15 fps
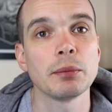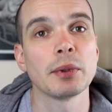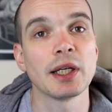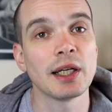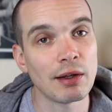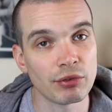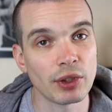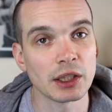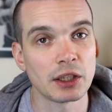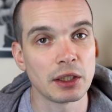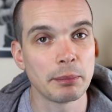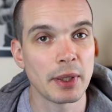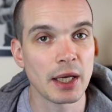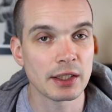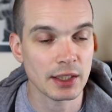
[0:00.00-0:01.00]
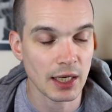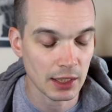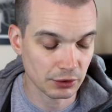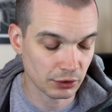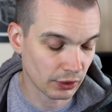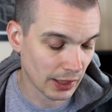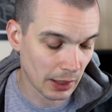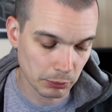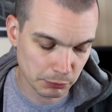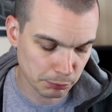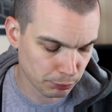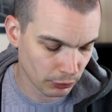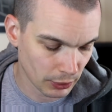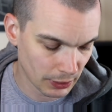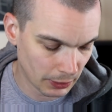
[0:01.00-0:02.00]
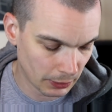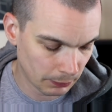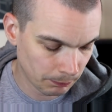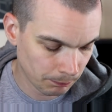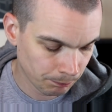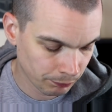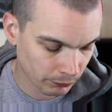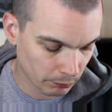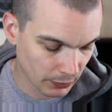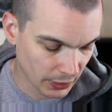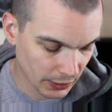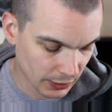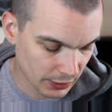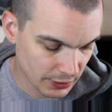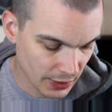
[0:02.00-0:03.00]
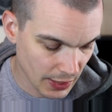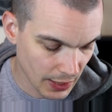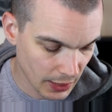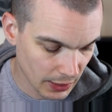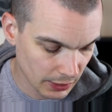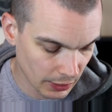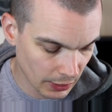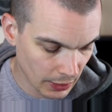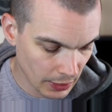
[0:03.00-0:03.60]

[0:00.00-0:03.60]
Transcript: but never actually met Dan, so that was brilliant meeting Dan.